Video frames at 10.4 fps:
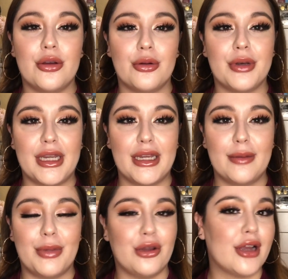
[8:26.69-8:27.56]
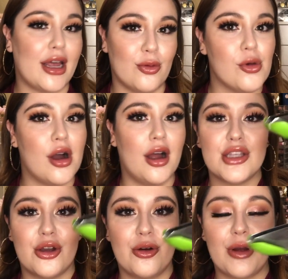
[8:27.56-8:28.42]
don't need but you kind of want.
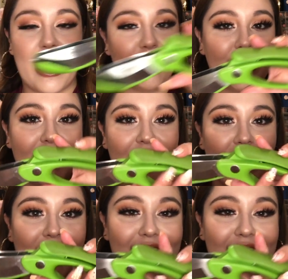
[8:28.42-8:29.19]
So I really like